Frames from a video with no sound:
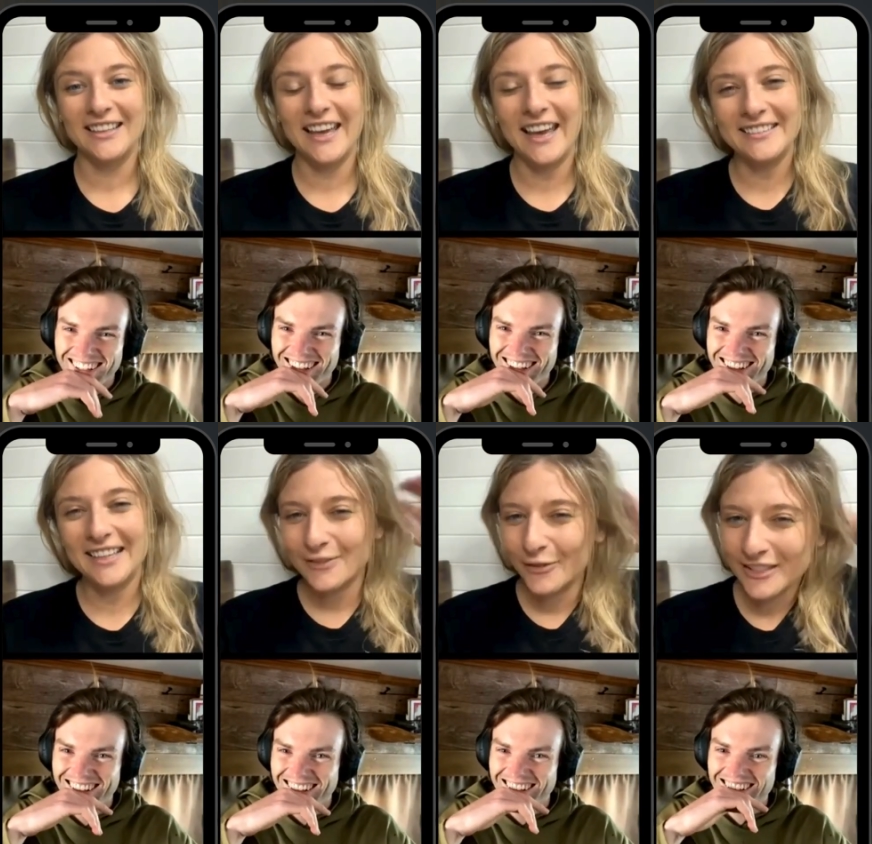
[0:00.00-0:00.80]
Speaker 1: Yeah,
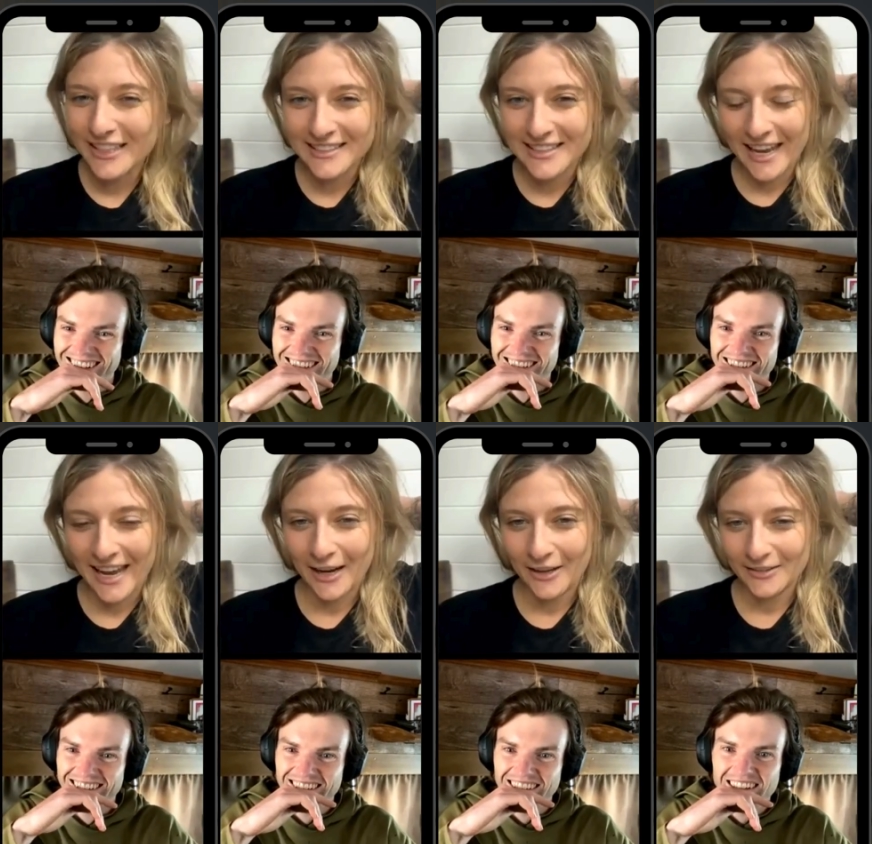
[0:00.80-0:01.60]
that's for the
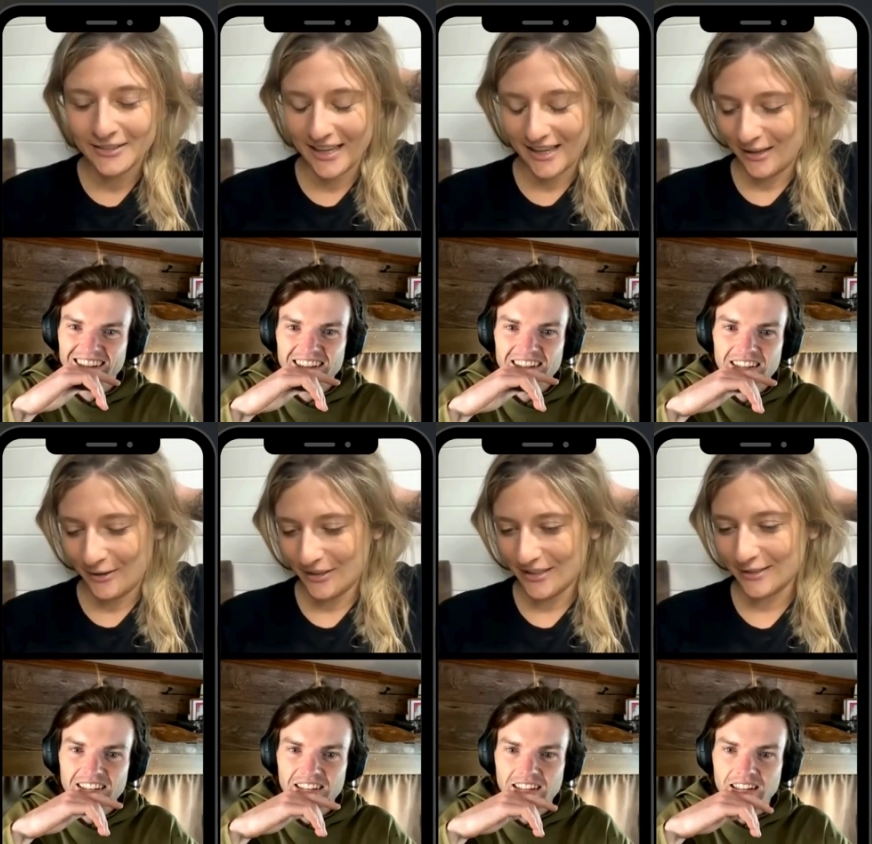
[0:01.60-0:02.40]
town. Uh,
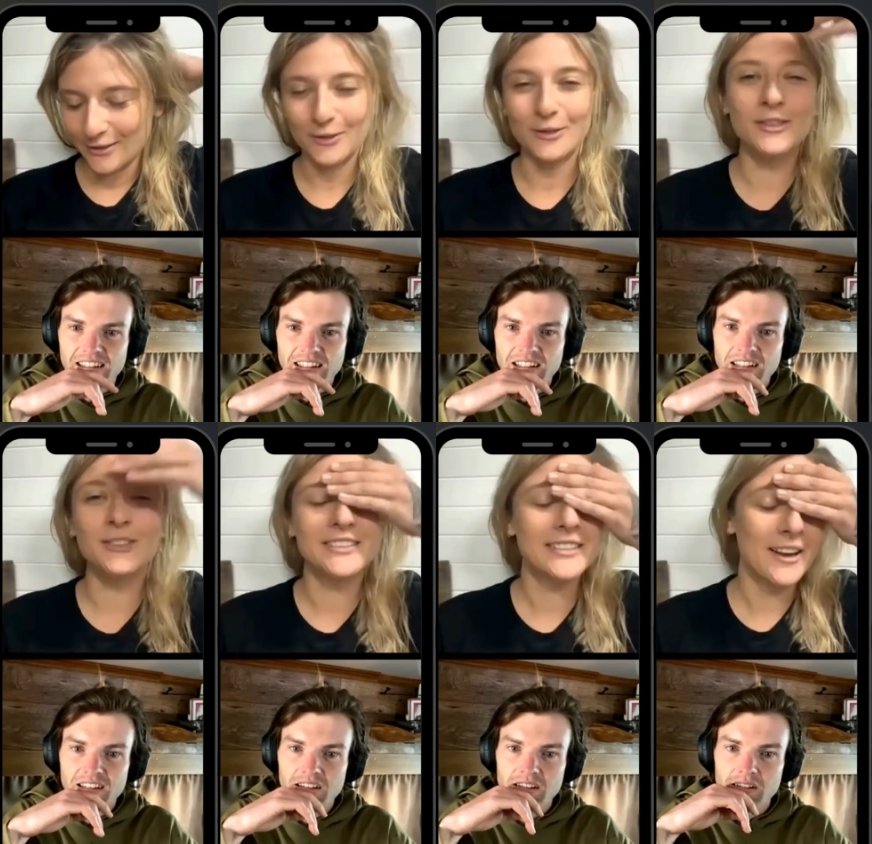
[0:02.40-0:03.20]
what is it
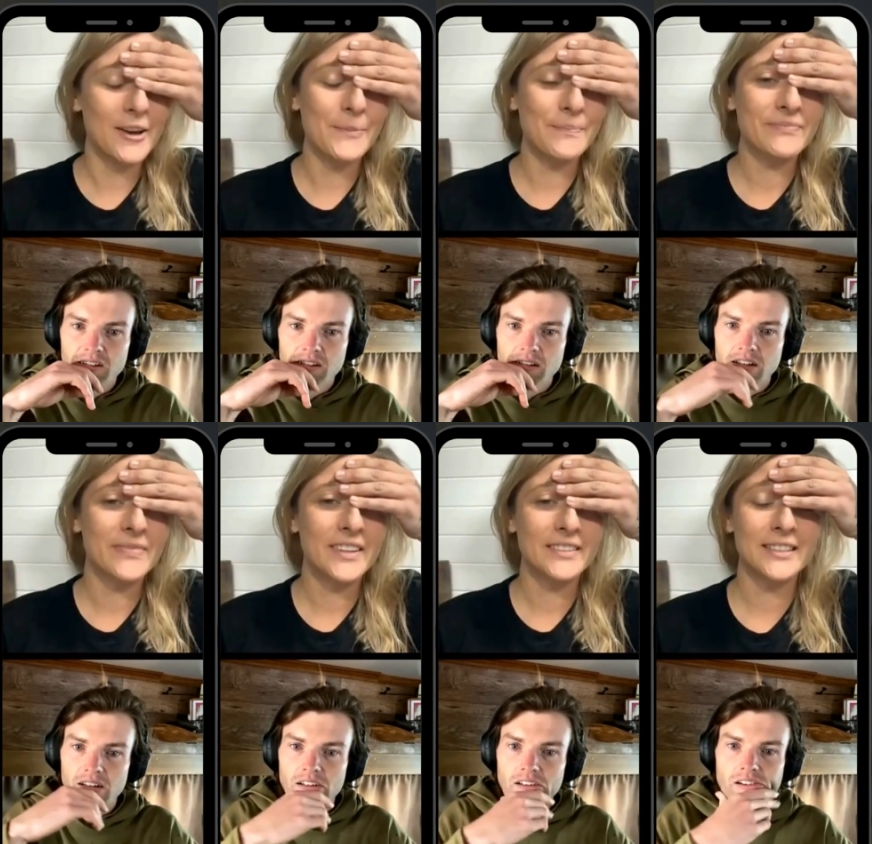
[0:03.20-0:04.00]
called? Um,
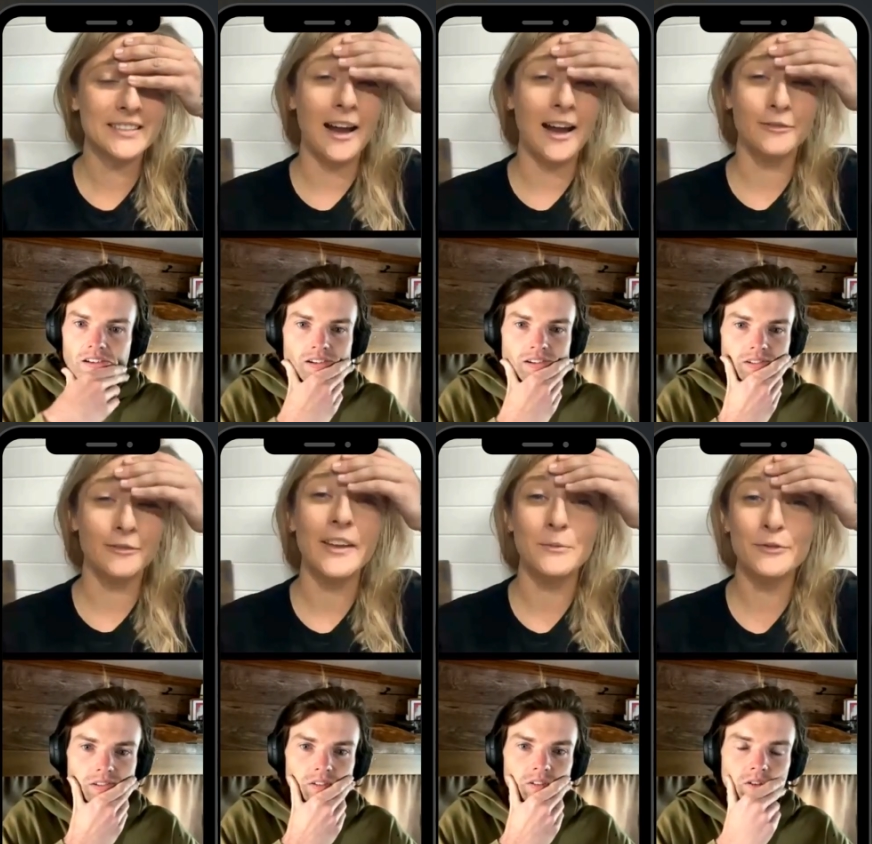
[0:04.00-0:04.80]
the the town
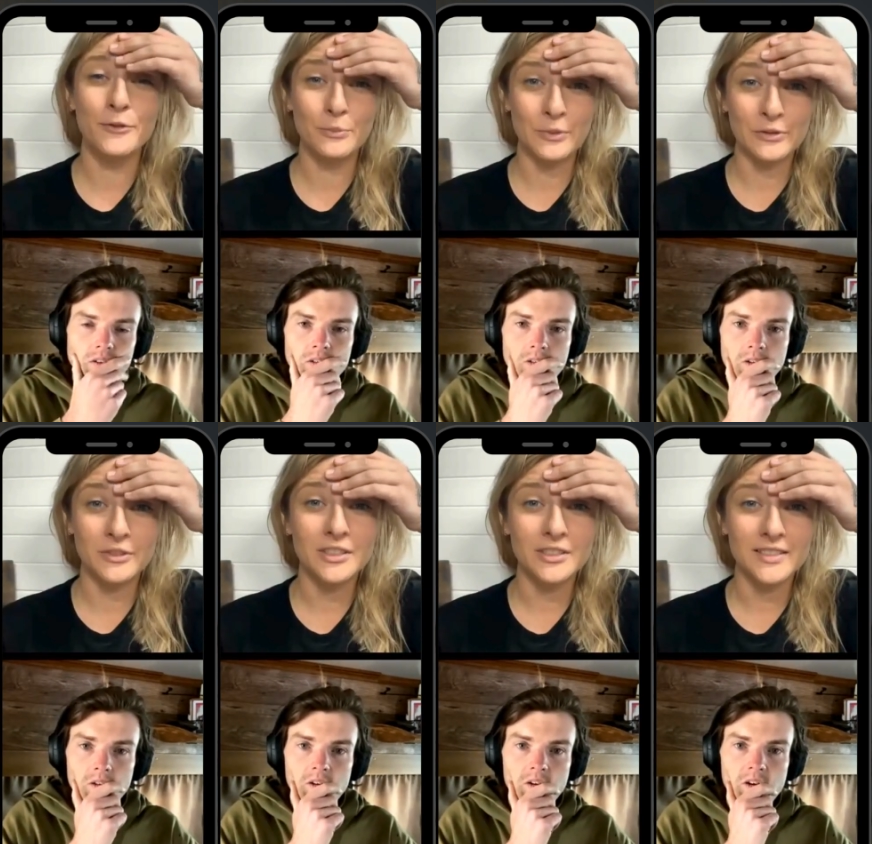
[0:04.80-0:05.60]
famous for
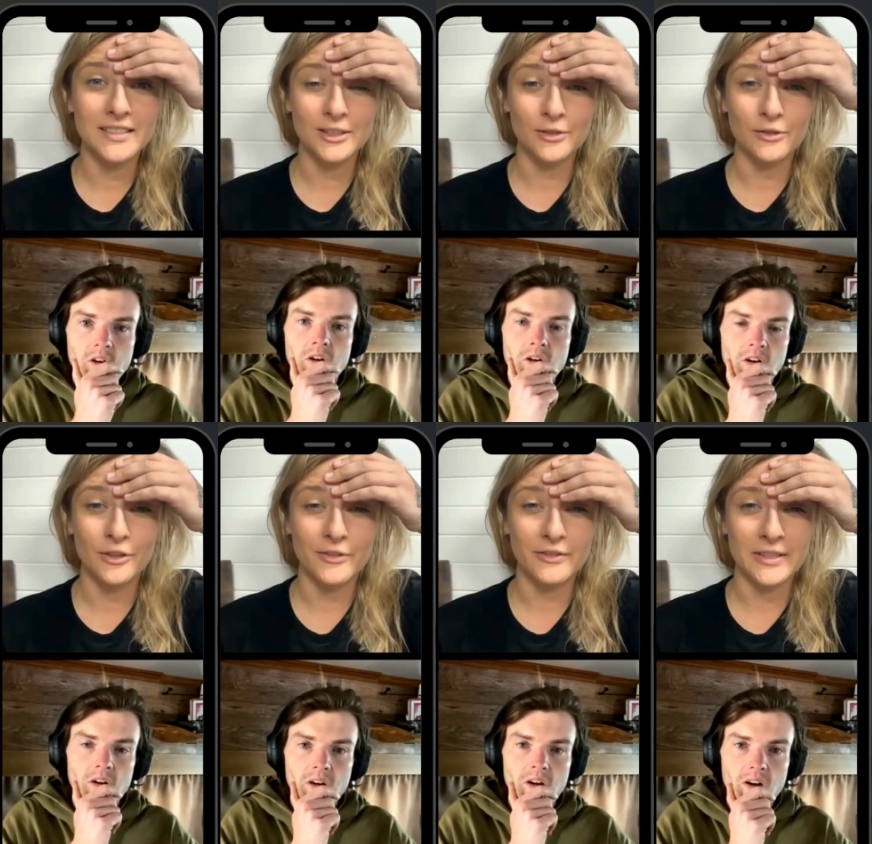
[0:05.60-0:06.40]
murals in the north
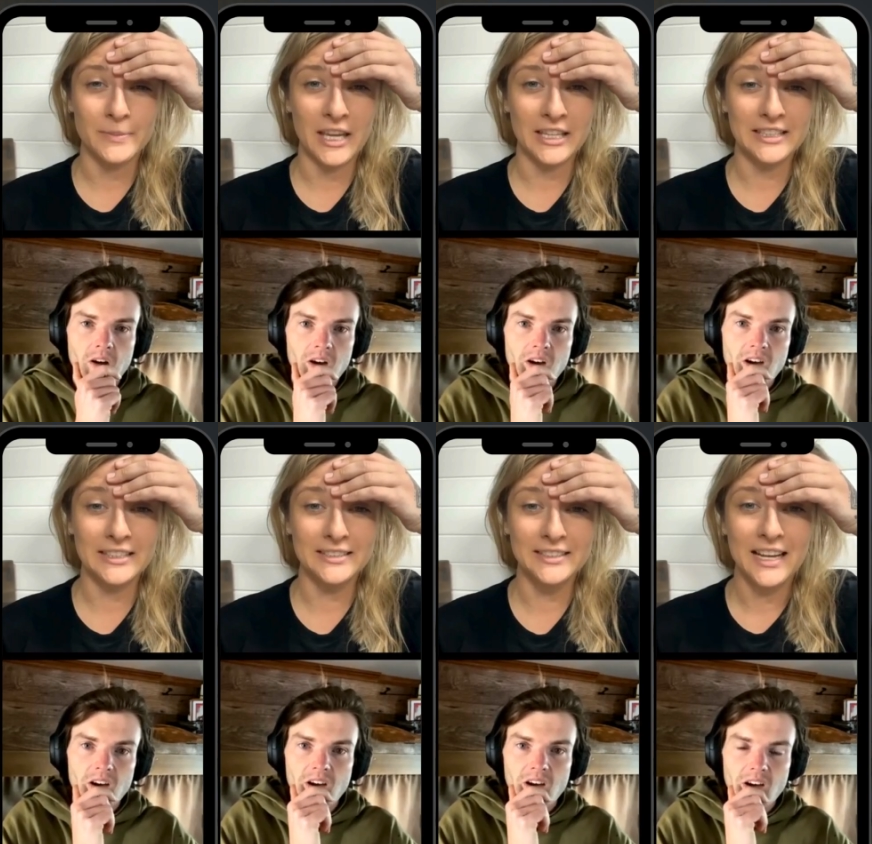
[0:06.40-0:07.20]
of Tasmania.
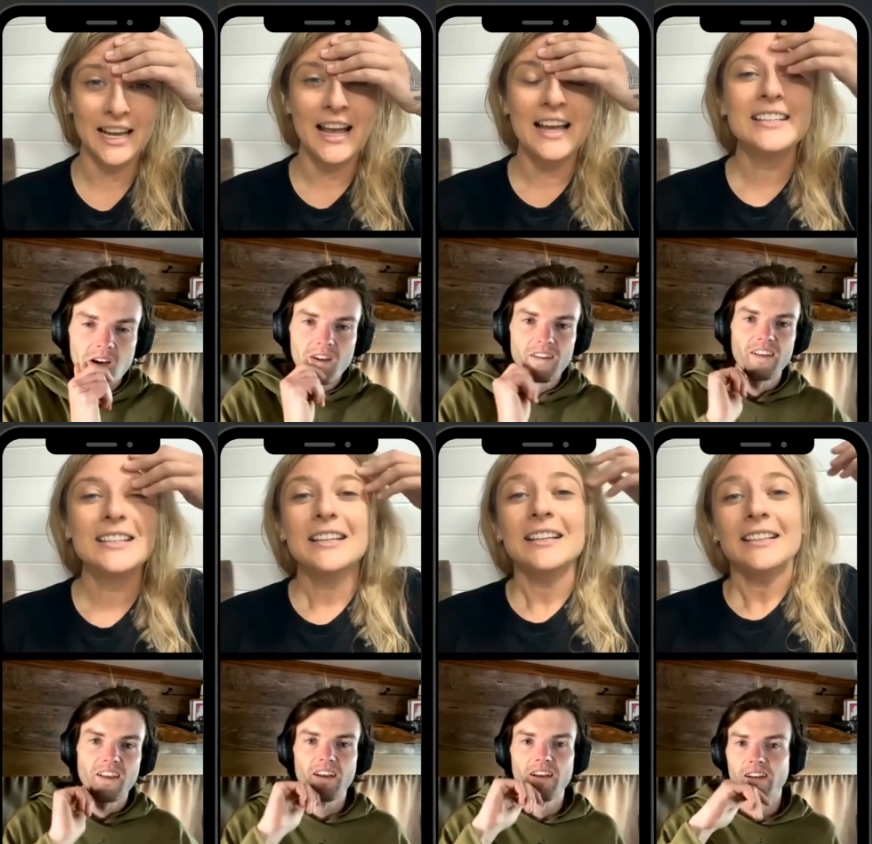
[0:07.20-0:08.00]

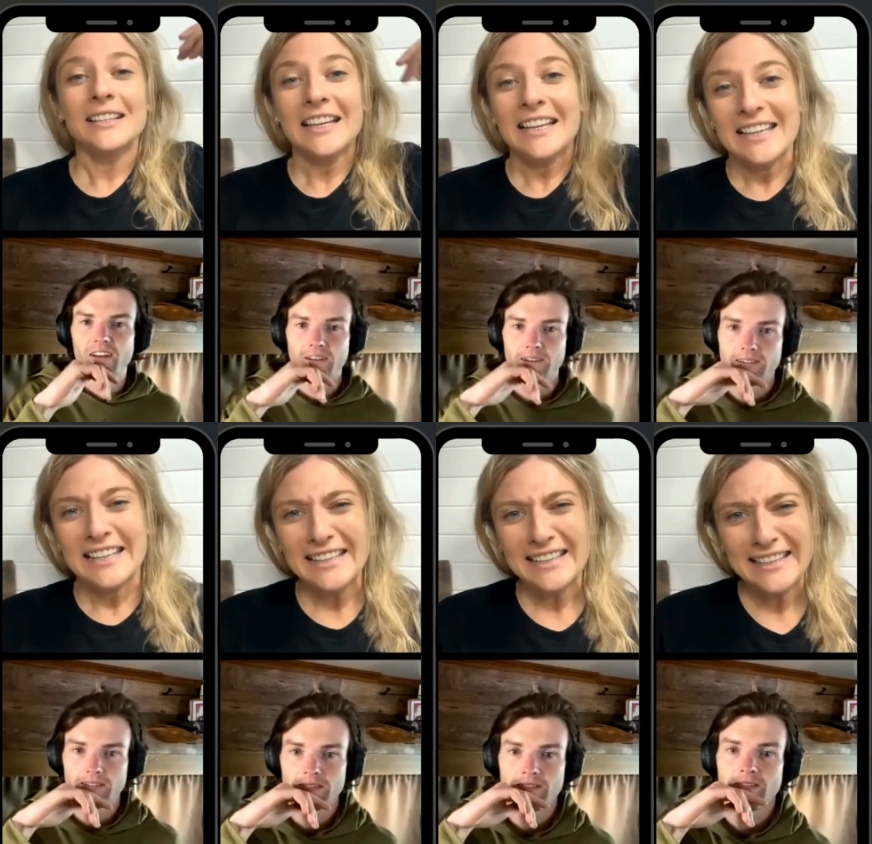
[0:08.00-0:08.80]
Yeah.
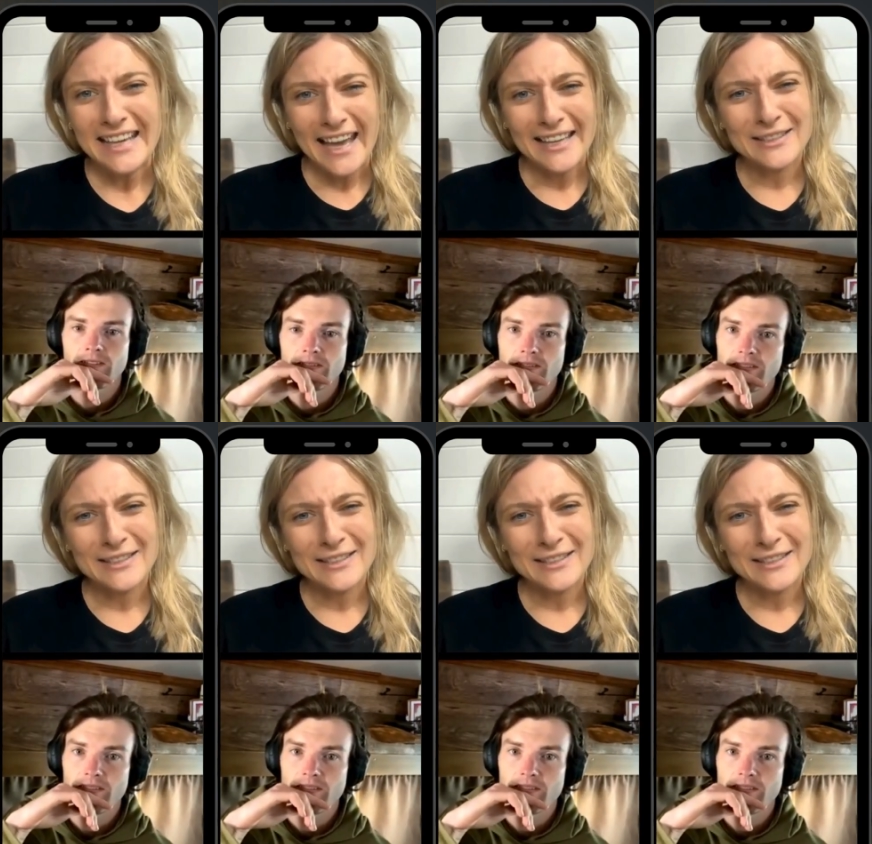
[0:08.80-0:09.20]
Yeah. So